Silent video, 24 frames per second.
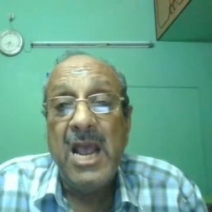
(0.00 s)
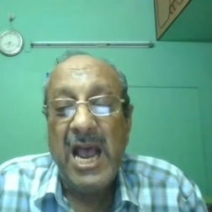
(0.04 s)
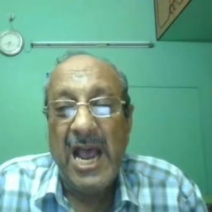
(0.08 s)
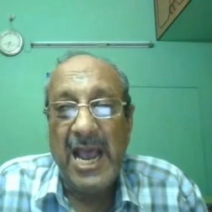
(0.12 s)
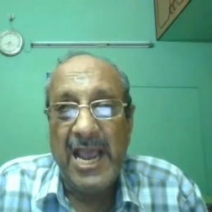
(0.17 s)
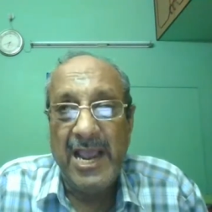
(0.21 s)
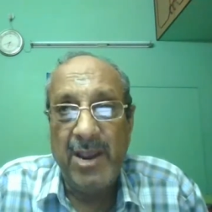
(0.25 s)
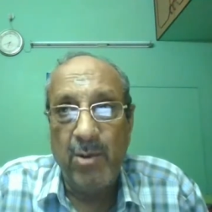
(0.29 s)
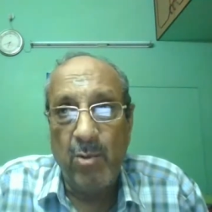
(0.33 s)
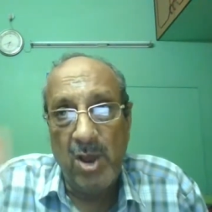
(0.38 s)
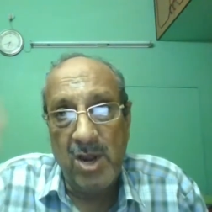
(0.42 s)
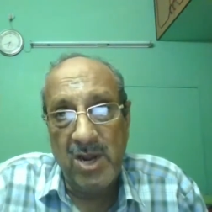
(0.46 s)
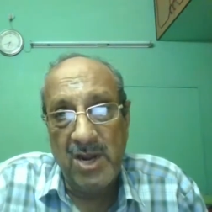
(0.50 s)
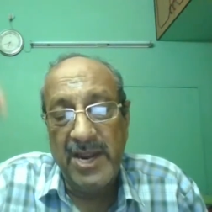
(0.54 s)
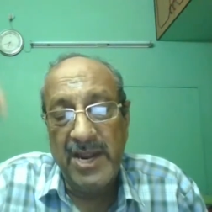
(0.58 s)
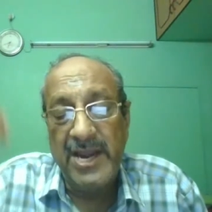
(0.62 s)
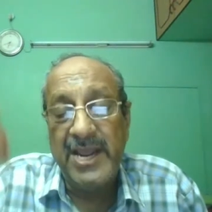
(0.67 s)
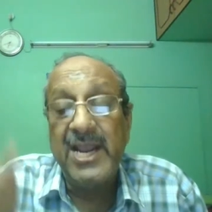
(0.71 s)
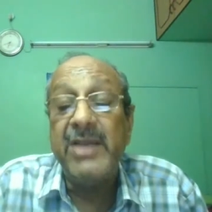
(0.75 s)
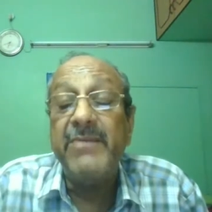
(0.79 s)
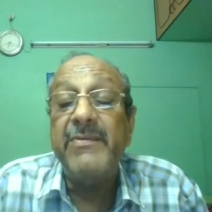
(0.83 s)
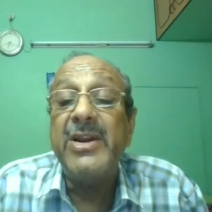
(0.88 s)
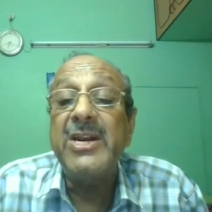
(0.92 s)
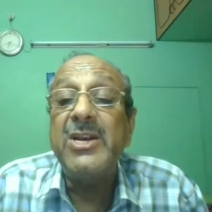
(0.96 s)
I have already
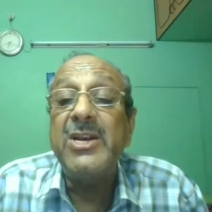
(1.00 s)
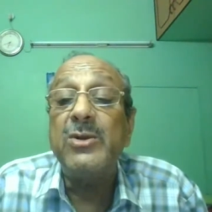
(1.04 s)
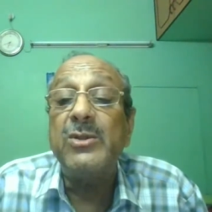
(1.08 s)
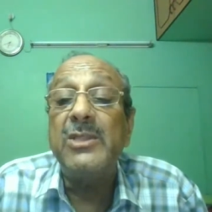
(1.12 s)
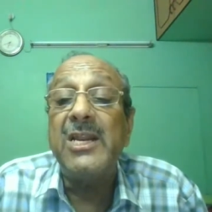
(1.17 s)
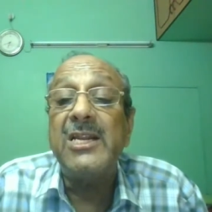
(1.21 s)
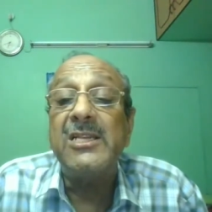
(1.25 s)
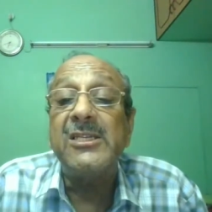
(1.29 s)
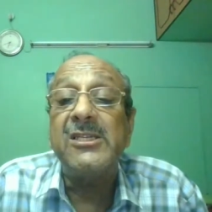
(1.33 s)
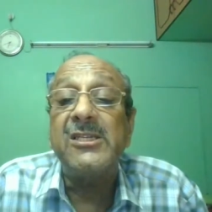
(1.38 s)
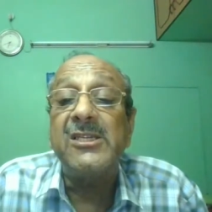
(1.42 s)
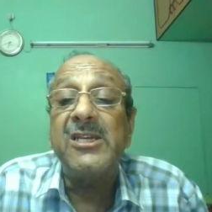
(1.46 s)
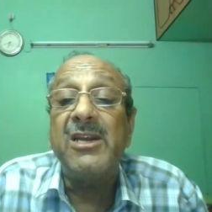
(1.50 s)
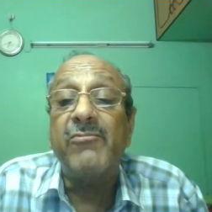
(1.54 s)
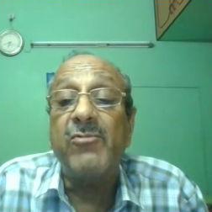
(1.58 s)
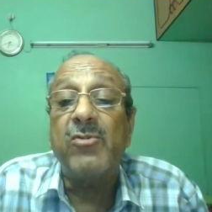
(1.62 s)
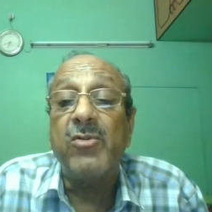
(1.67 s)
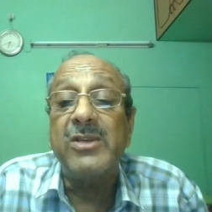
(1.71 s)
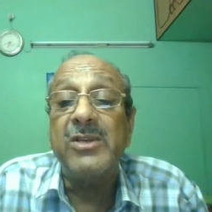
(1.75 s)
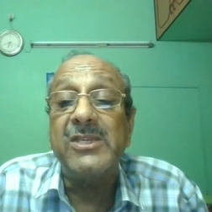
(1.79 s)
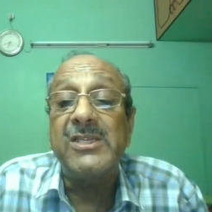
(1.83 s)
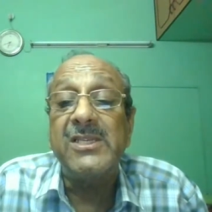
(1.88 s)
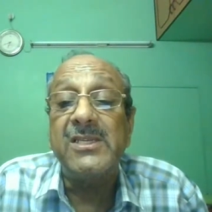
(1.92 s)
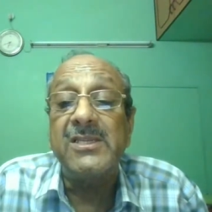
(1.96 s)
given you the list of
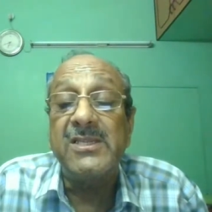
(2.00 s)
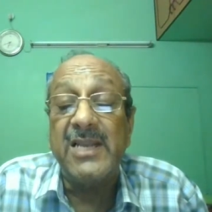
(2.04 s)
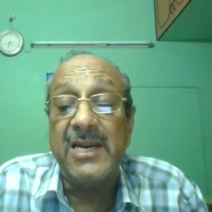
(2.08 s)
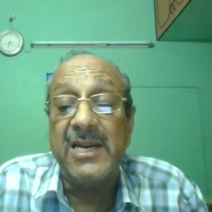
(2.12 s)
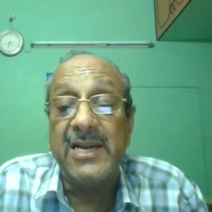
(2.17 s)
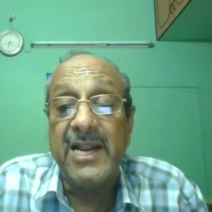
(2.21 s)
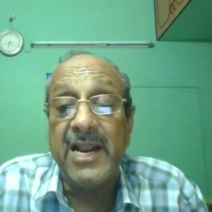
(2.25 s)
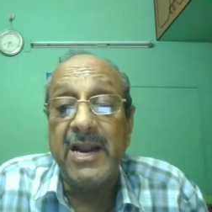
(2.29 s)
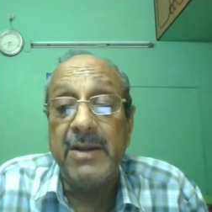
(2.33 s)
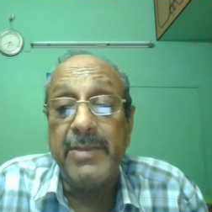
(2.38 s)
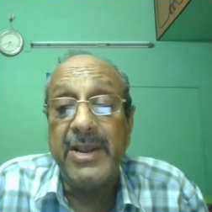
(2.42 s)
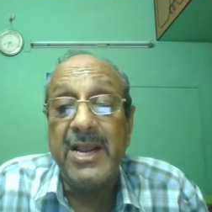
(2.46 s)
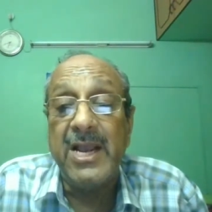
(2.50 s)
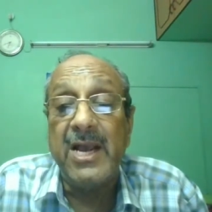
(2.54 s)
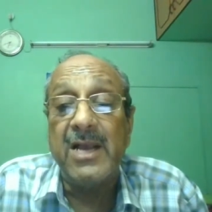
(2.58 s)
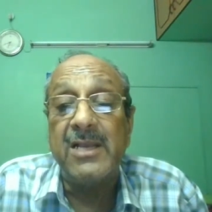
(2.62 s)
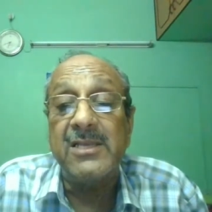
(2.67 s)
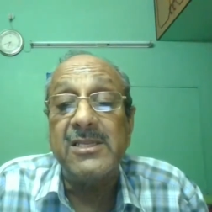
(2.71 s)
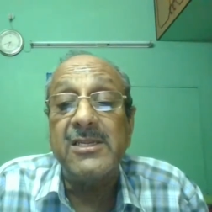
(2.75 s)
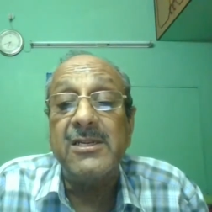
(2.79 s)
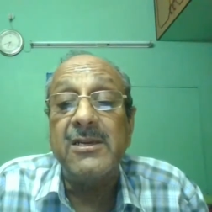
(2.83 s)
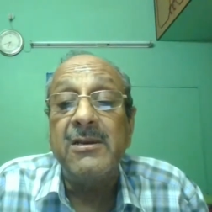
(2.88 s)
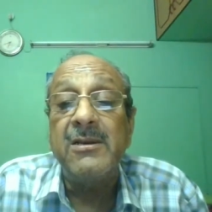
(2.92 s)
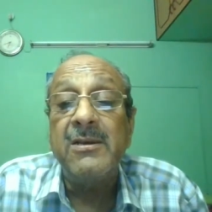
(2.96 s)
questions that can be
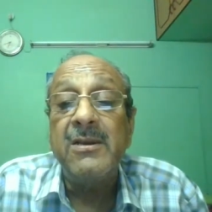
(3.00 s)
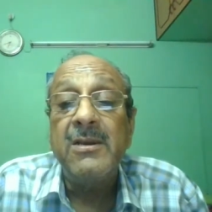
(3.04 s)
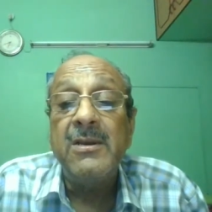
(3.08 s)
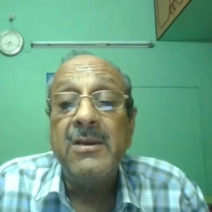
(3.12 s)
asked.